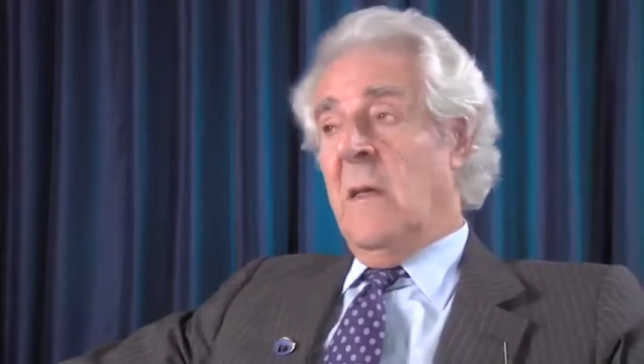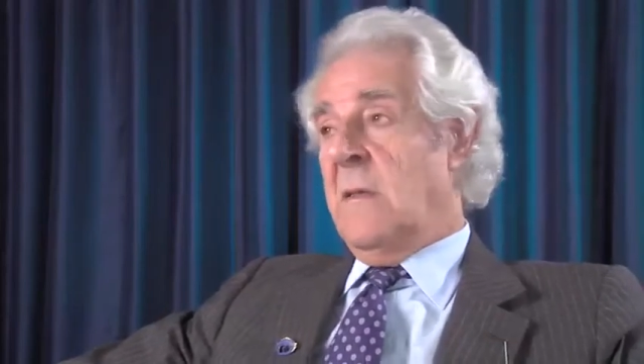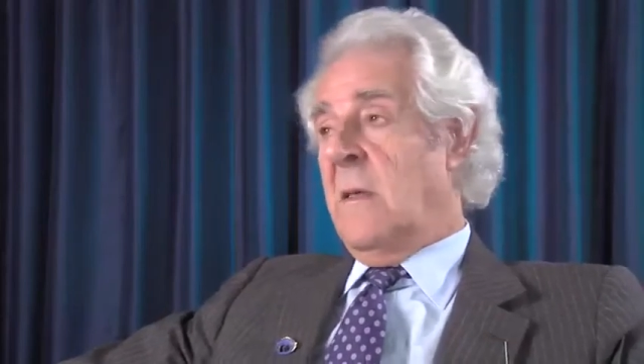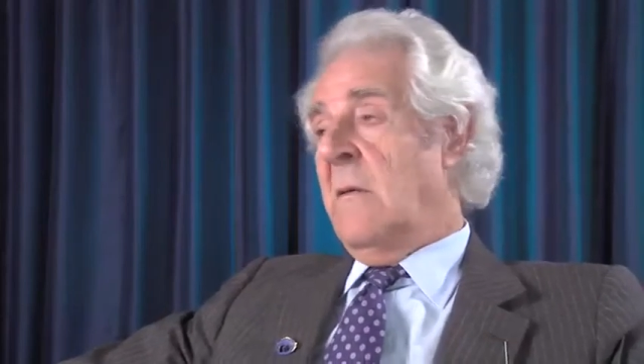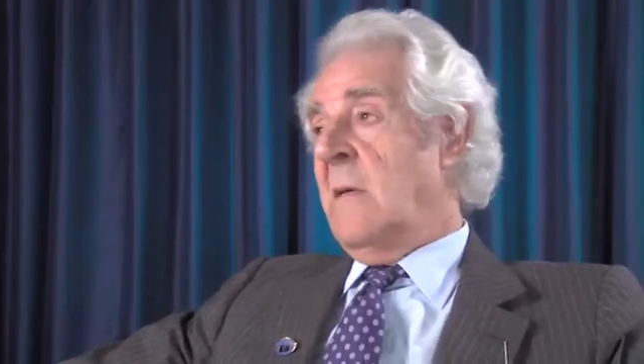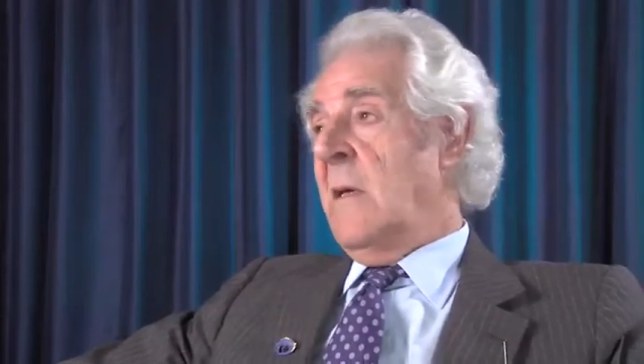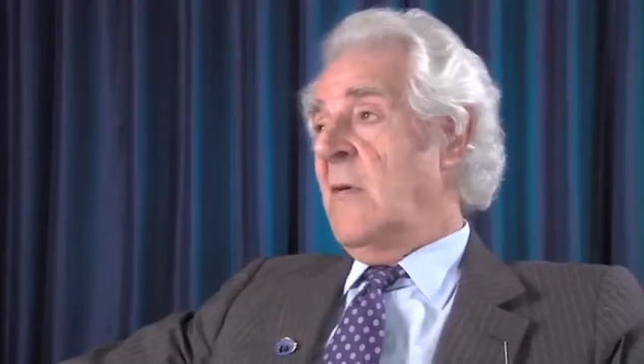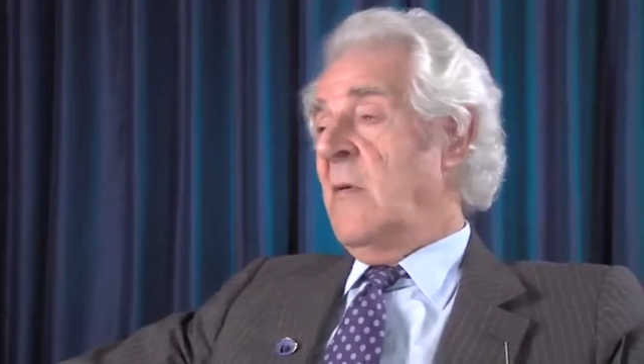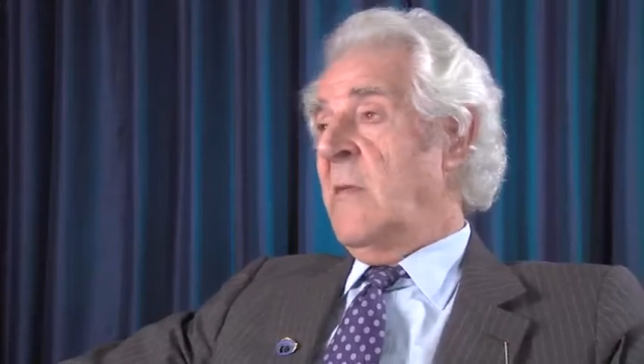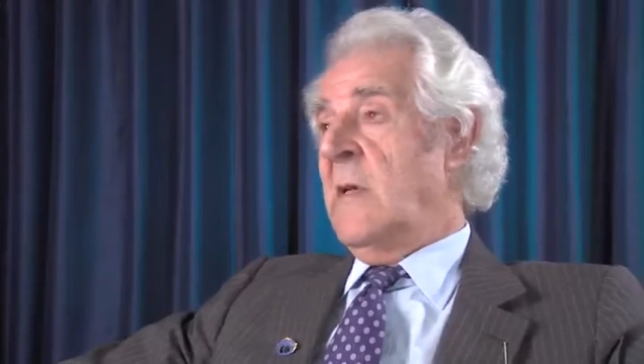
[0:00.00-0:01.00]
He said, okay,
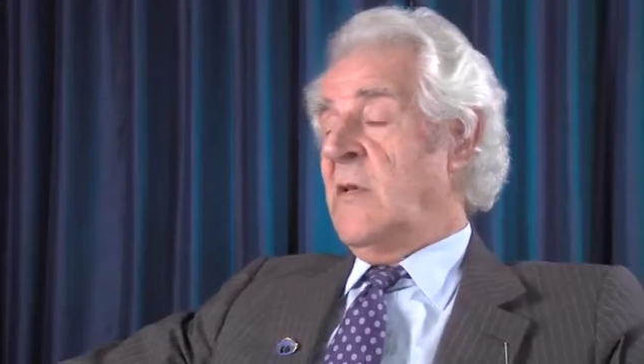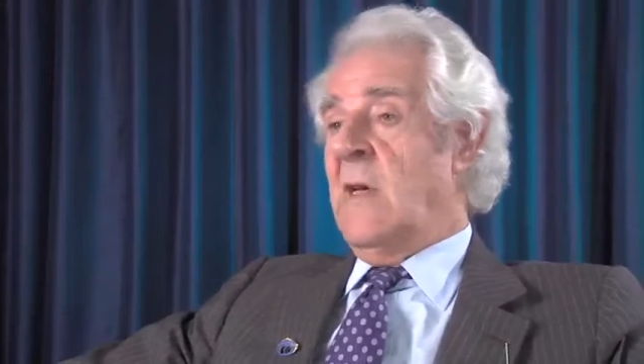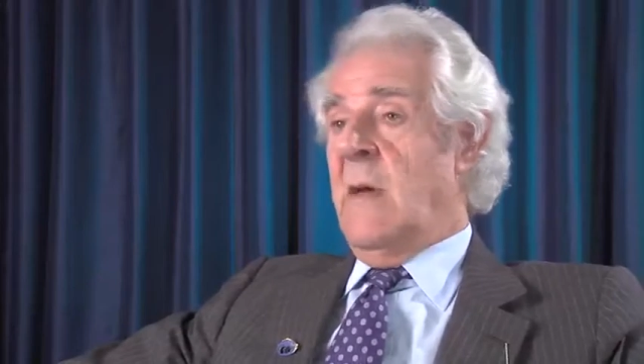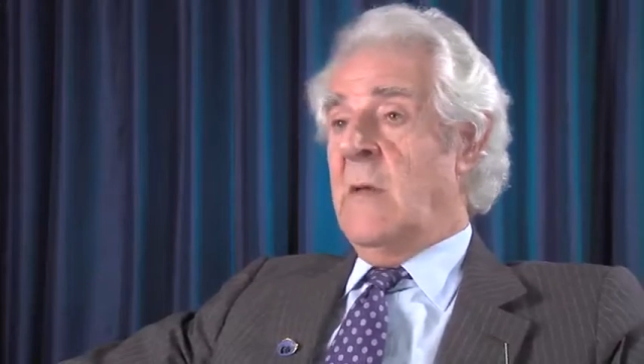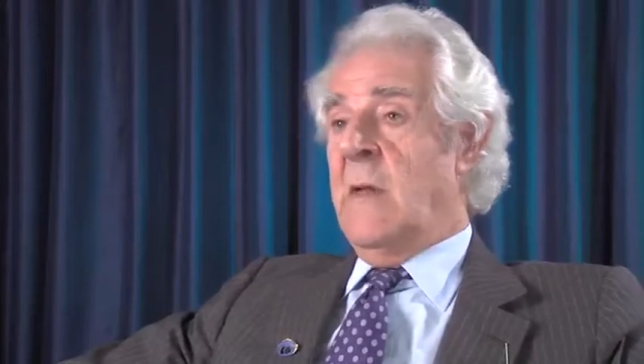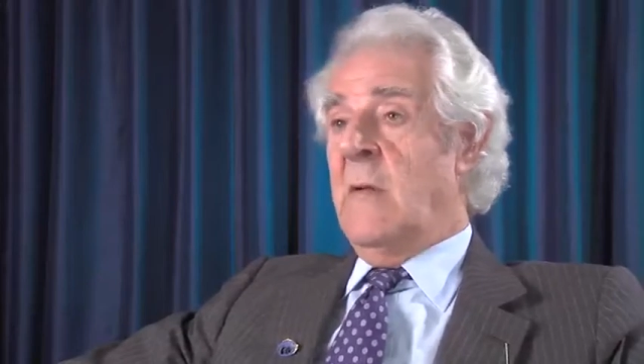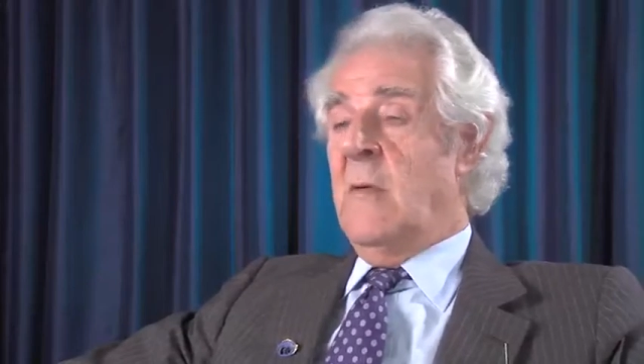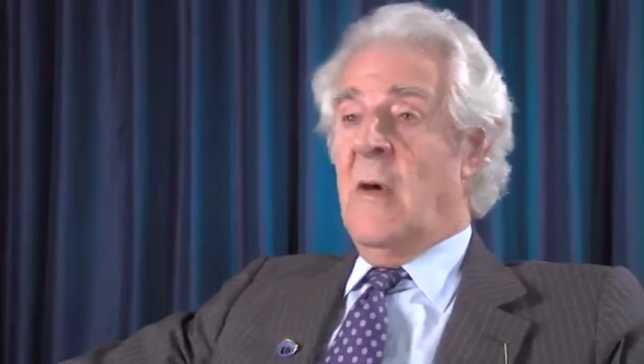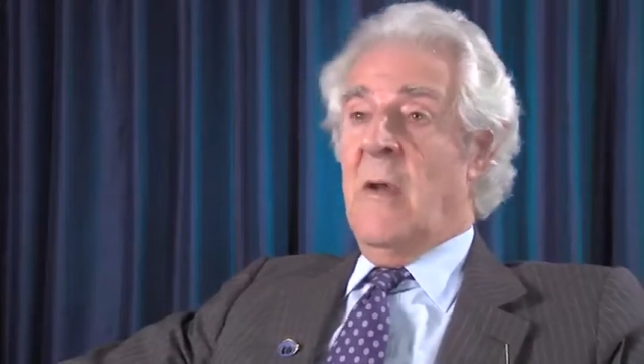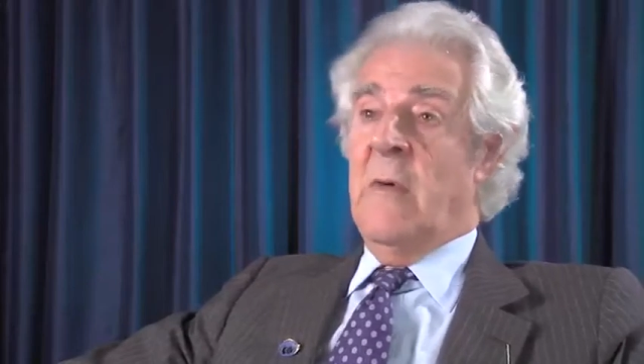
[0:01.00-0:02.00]
you can be the chairman, then you
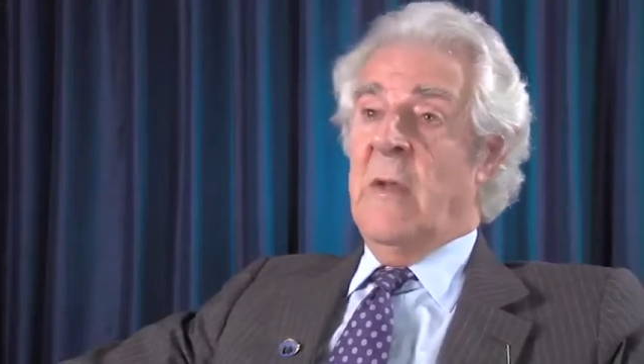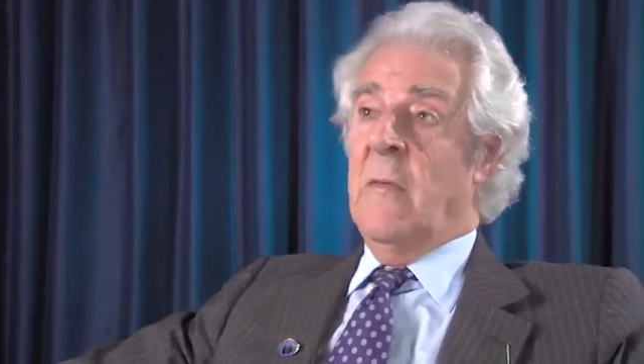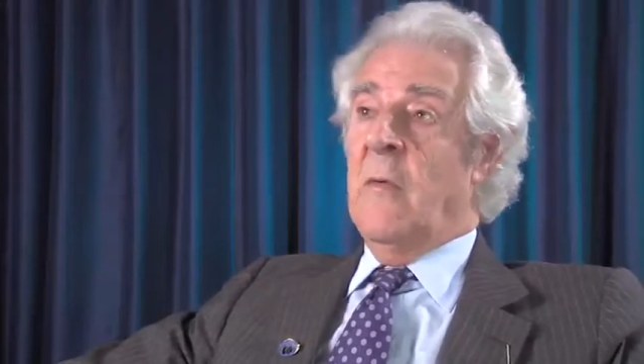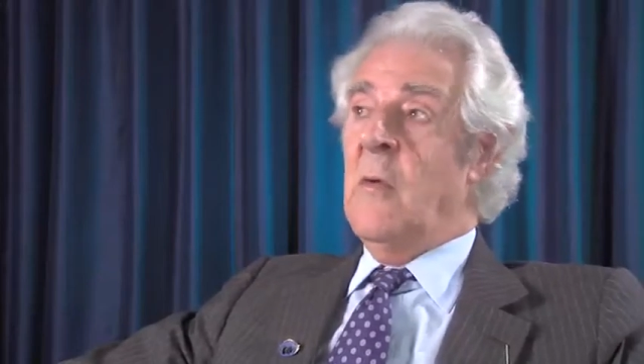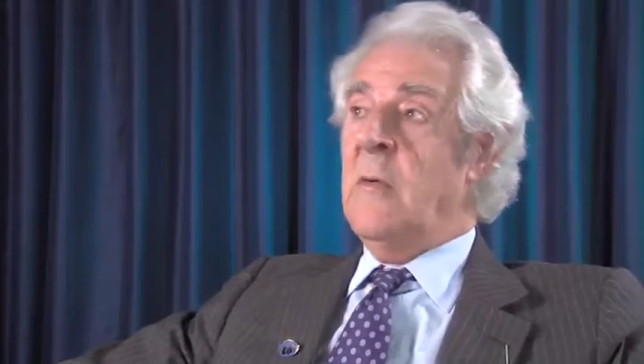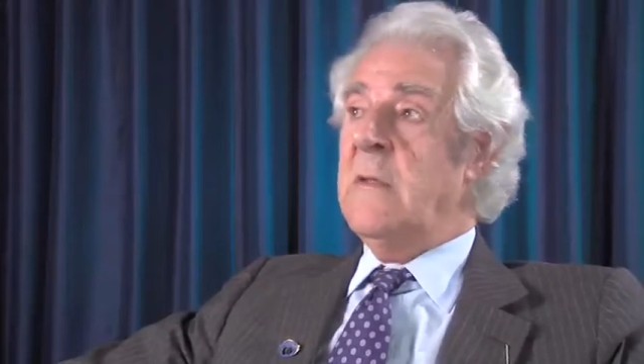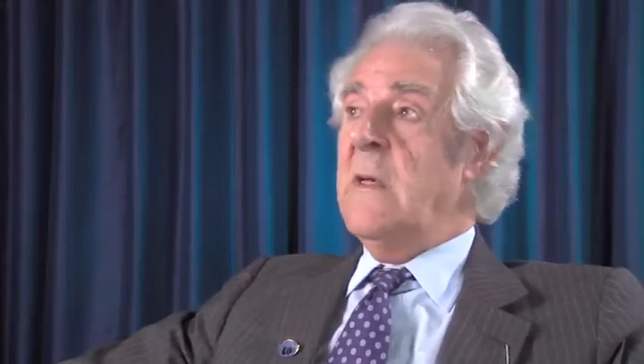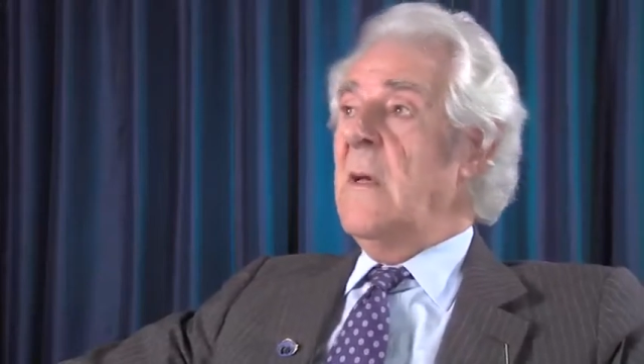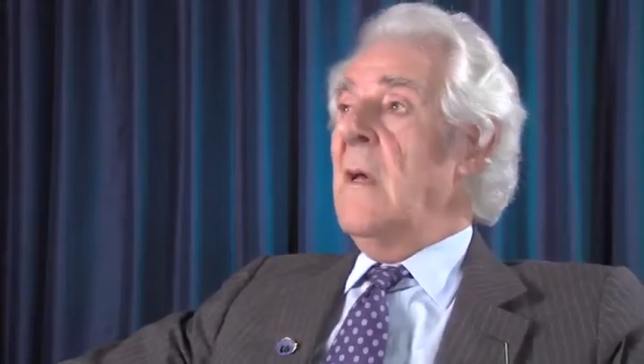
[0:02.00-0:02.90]
can't read the rules.